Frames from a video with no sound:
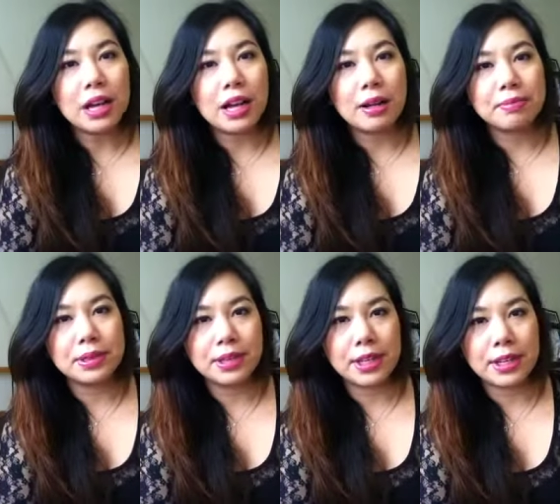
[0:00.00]
Um,
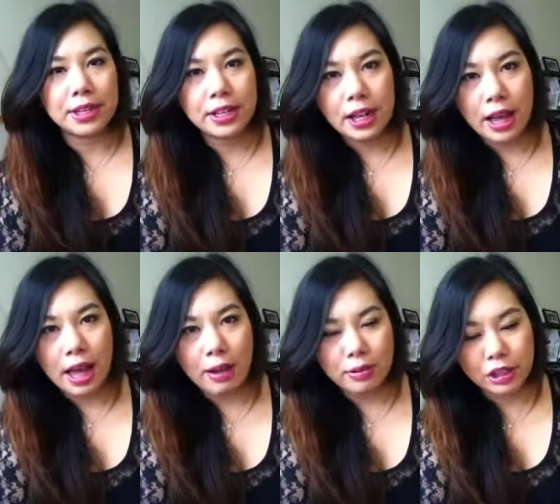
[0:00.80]
so
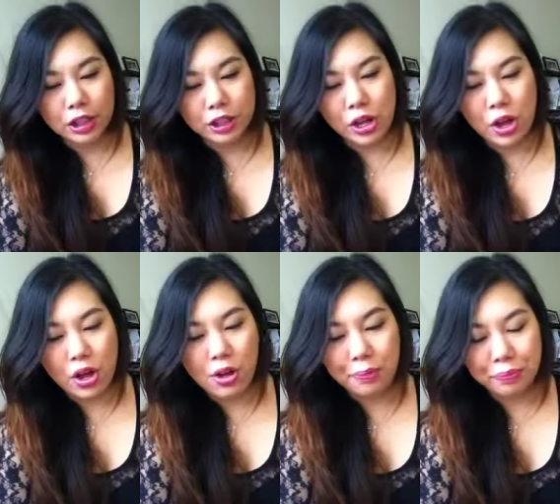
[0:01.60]
I would choose
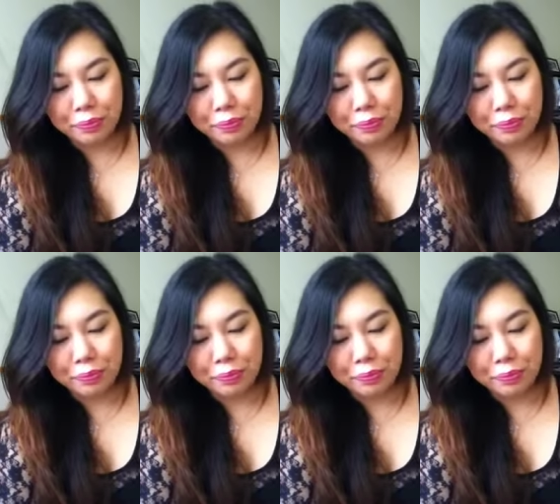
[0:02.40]
her.